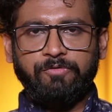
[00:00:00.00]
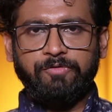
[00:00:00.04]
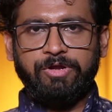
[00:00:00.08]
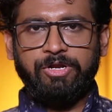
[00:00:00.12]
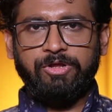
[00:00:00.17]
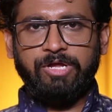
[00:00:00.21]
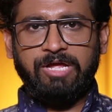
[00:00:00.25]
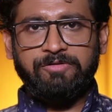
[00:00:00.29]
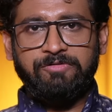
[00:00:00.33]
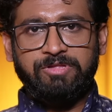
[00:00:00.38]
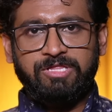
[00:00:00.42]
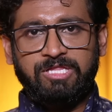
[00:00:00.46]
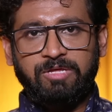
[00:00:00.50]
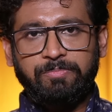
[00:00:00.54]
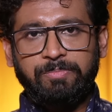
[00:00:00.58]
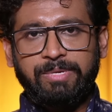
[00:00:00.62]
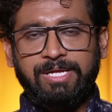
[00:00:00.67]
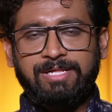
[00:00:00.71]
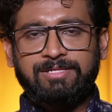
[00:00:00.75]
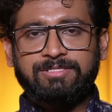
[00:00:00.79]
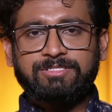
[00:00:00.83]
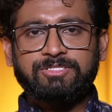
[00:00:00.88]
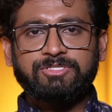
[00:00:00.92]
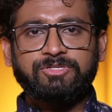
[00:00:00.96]
when you're having the
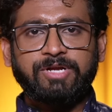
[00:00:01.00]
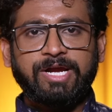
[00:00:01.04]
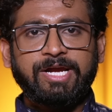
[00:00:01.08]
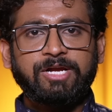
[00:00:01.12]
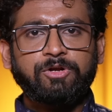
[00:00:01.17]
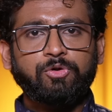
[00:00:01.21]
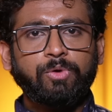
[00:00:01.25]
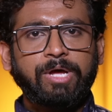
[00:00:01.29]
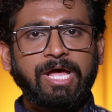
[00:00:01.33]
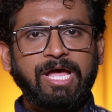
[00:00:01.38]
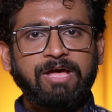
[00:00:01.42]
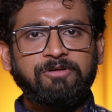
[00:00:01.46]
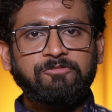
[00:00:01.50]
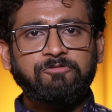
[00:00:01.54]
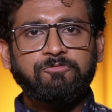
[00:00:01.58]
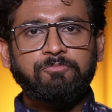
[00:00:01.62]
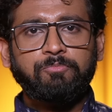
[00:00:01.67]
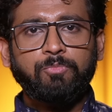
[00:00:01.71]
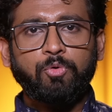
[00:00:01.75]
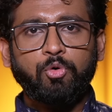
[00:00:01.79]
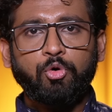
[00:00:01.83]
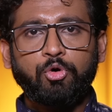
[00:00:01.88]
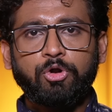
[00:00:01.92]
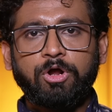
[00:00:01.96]
meals, try to have
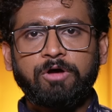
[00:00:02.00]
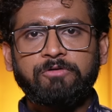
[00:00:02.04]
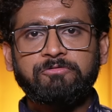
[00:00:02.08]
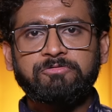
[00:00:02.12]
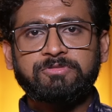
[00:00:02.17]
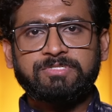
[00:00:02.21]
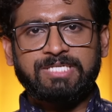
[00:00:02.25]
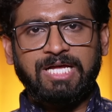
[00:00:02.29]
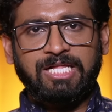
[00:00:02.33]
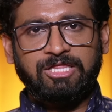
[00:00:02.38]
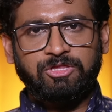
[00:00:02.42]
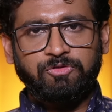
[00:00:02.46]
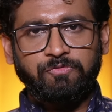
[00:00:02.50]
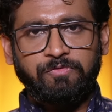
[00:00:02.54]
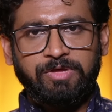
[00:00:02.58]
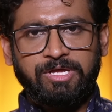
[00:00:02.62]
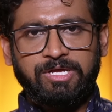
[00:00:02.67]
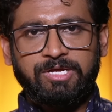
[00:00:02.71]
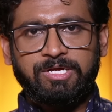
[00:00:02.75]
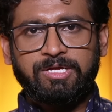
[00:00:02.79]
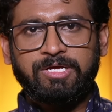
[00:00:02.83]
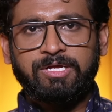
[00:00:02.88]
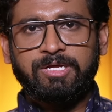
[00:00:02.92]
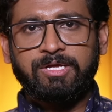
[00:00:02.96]
more of
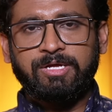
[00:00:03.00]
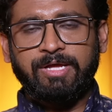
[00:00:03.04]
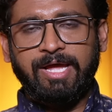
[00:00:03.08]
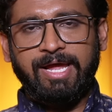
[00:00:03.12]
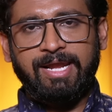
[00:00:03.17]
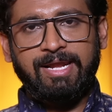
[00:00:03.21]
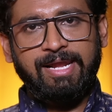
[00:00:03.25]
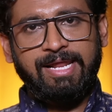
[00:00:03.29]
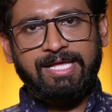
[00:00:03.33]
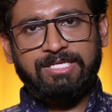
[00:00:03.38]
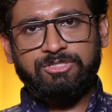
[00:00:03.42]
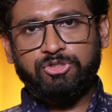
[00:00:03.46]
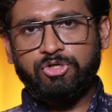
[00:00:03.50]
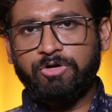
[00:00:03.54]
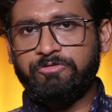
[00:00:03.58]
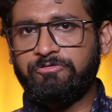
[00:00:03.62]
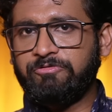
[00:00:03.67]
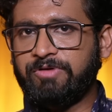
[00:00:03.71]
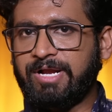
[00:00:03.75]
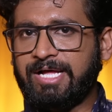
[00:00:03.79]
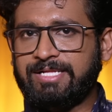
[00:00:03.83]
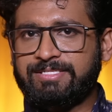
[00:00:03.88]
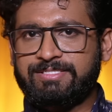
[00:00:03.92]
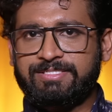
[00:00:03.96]
Sattvic and less of
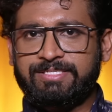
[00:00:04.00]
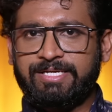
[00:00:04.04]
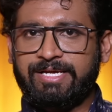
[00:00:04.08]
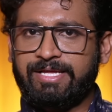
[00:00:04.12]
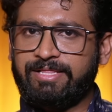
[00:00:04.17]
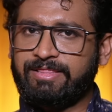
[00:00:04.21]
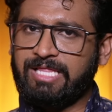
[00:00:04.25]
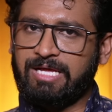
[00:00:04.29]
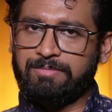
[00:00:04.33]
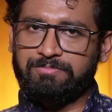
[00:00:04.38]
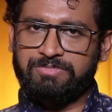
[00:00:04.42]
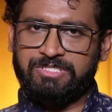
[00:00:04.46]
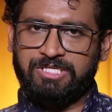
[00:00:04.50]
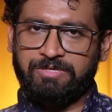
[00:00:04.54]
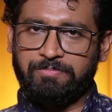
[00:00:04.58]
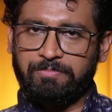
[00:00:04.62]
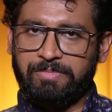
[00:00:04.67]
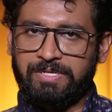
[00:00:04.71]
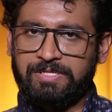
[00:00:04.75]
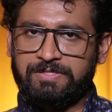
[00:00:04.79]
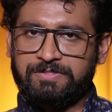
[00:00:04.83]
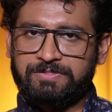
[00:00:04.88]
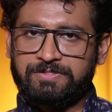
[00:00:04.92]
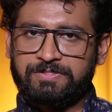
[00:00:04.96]
Rajasic and Tamasic
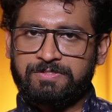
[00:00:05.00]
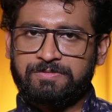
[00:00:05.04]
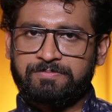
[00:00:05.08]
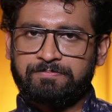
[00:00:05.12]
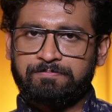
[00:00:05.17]
meals.